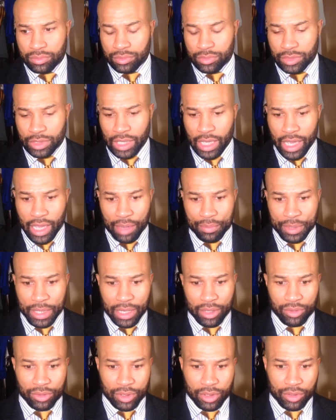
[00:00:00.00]
Yeah, I mean,
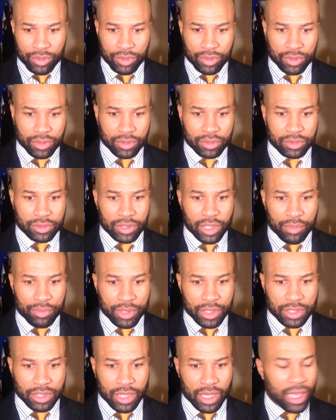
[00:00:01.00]
I don't know how
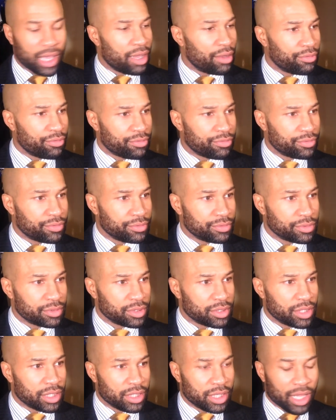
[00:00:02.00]
much I have
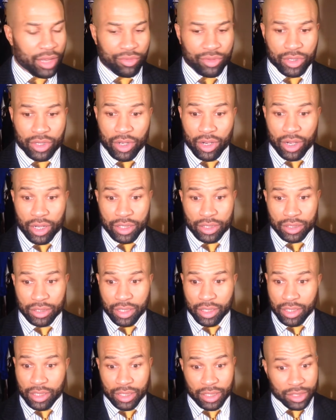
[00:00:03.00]
in that regard
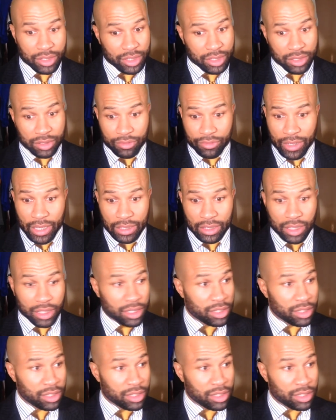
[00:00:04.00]
other than just the fact that